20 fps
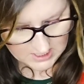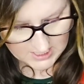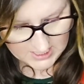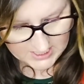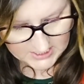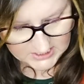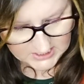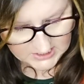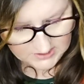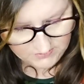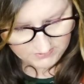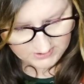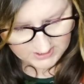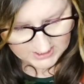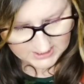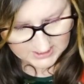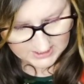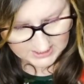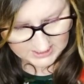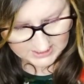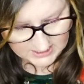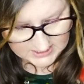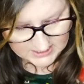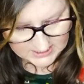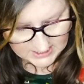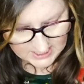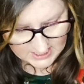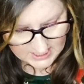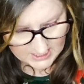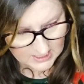I didn't realise
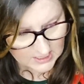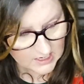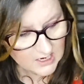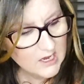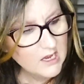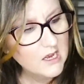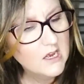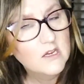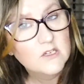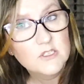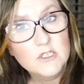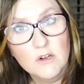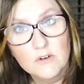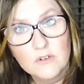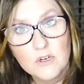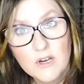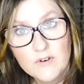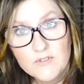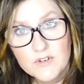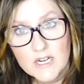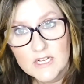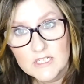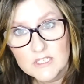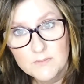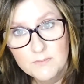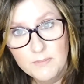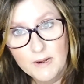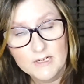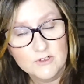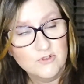that. So I'm going to have to get
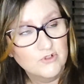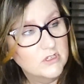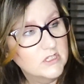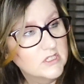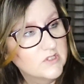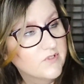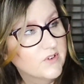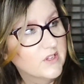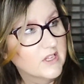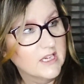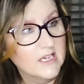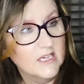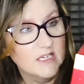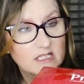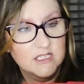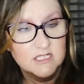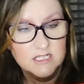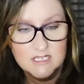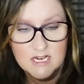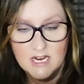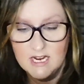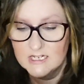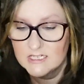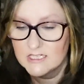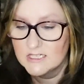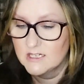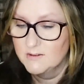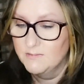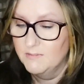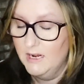some batteries for these to
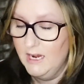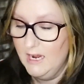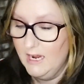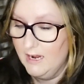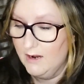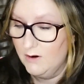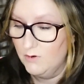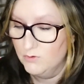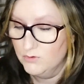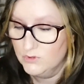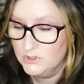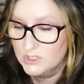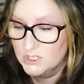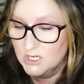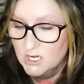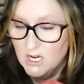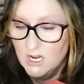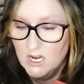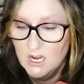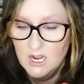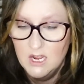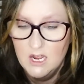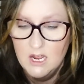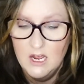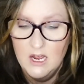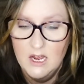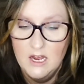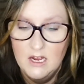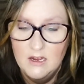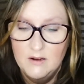test them out.
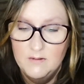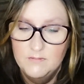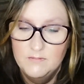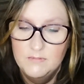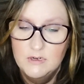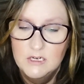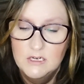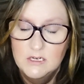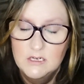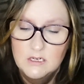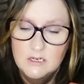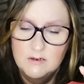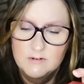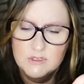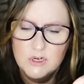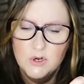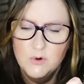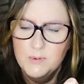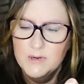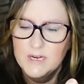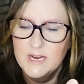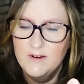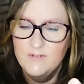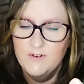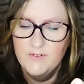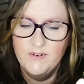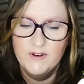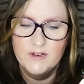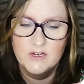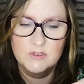Um, I was hoping
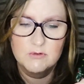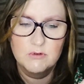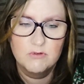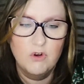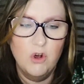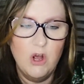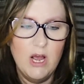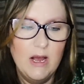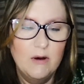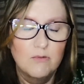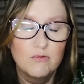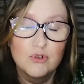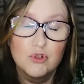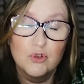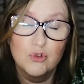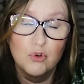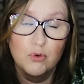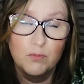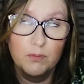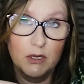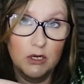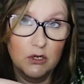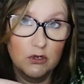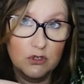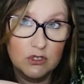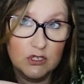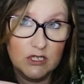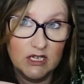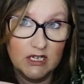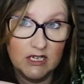everything, because we've got outdoor
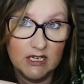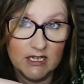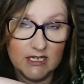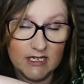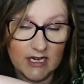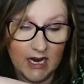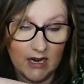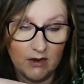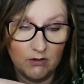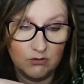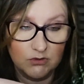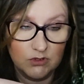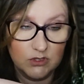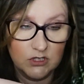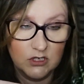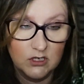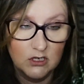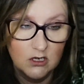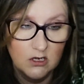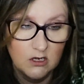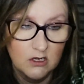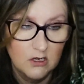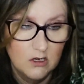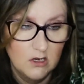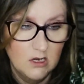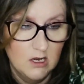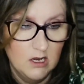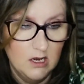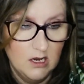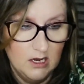plugs in this house.
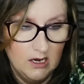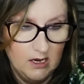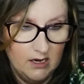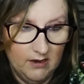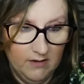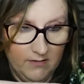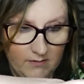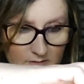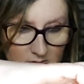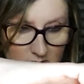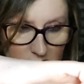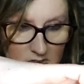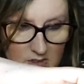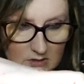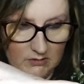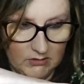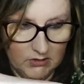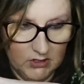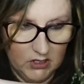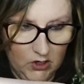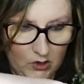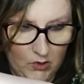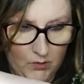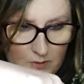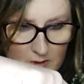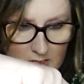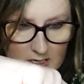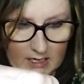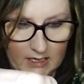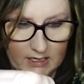Um, so I was
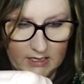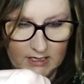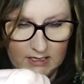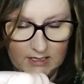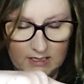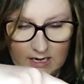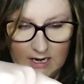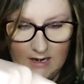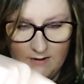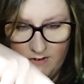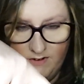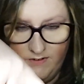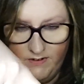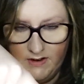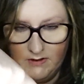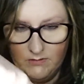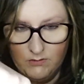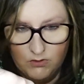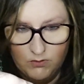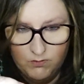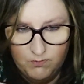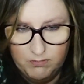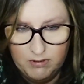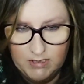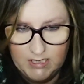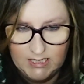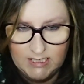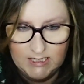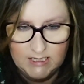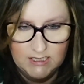hoping that everything would
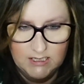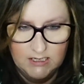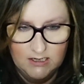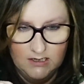be...